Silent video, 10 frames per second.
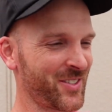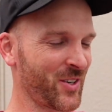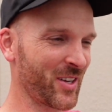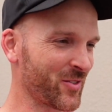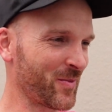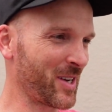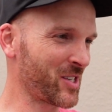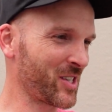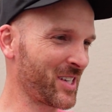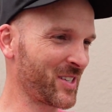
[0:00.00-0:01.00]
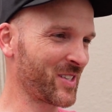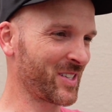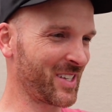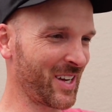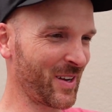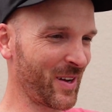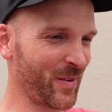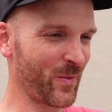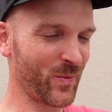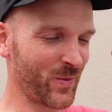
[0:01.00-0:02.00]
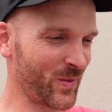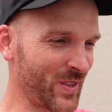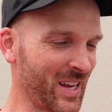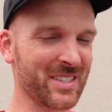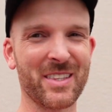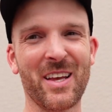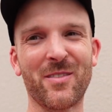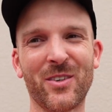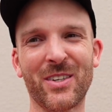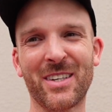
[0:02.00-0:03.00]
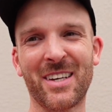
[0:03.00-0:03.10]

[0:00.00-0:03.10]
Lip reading: The transformation is just next level.